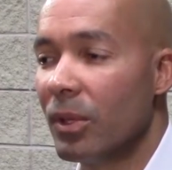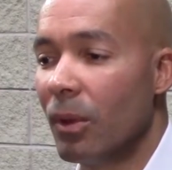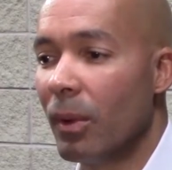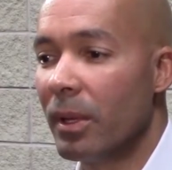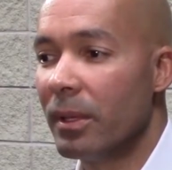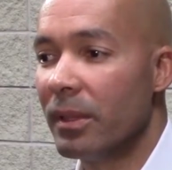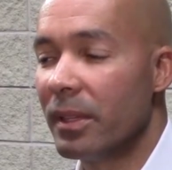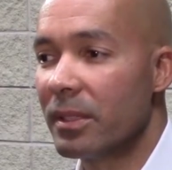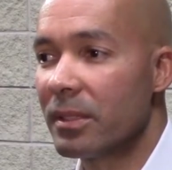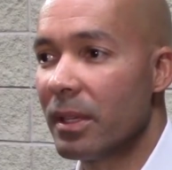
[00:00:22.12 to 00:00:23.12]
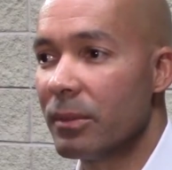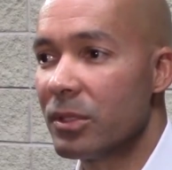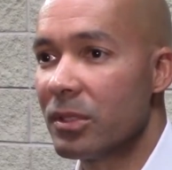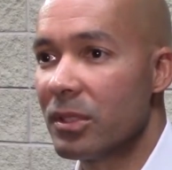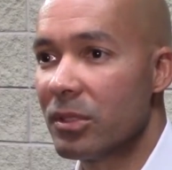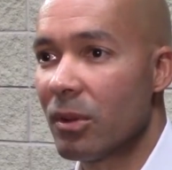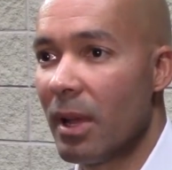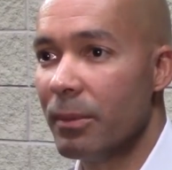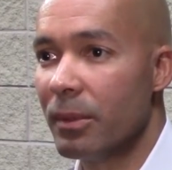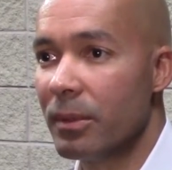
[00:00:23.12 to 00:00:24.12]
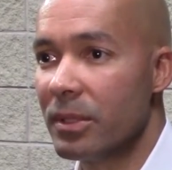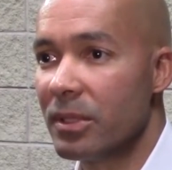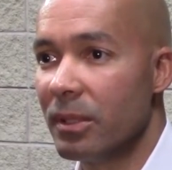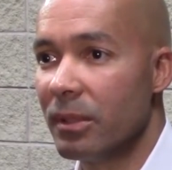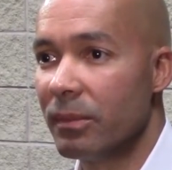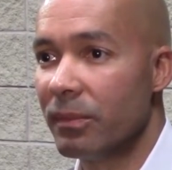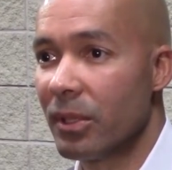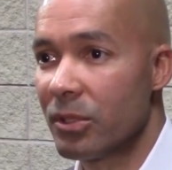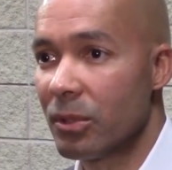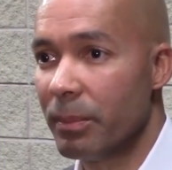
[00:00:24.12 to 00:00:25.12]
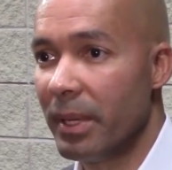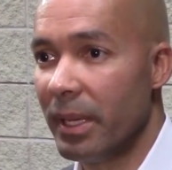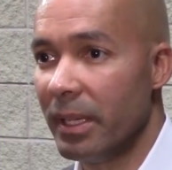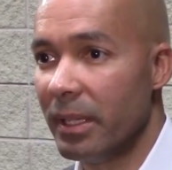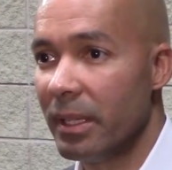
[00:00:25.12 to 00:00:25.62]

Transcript: you know, one of the things that I was just describing was you know virtual pay